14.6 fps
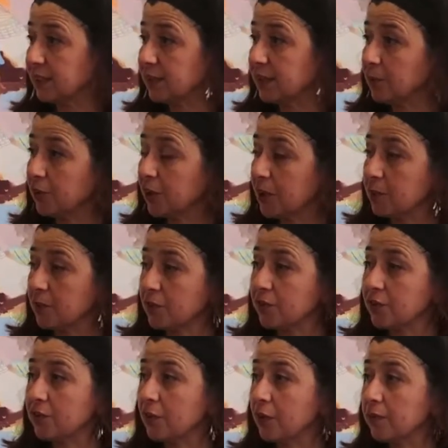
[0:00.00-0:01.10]
So sometimes it's
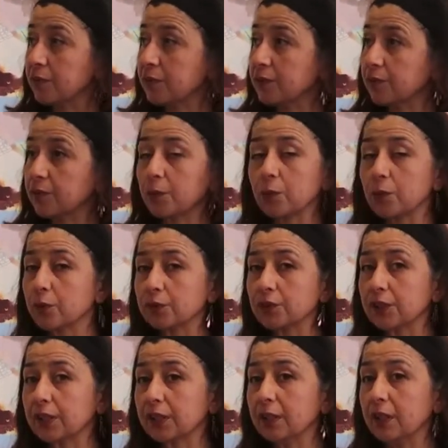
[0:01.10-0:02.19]
the surface of the
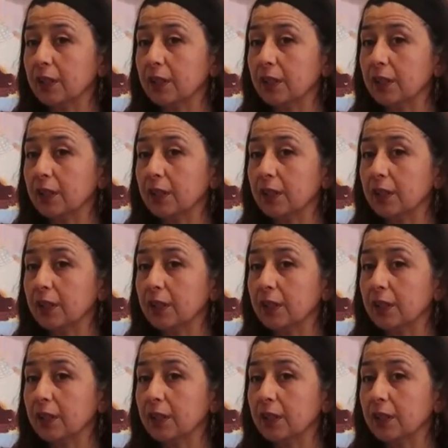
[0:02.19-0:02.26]
water,